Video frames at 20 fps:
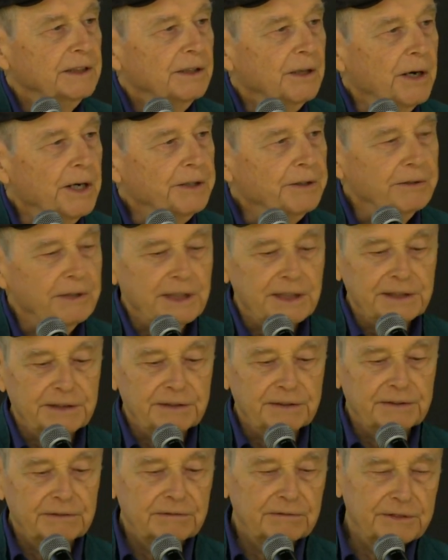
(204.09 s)

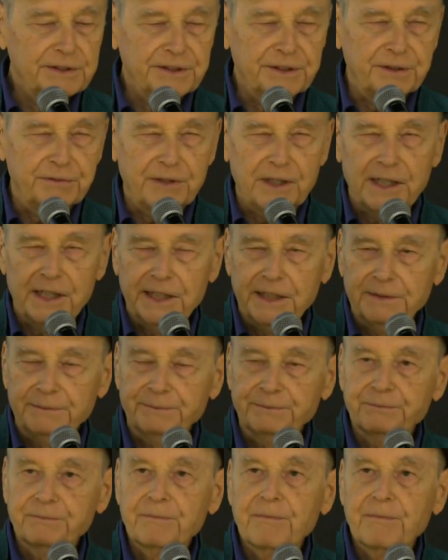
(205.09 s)
honoring the divine.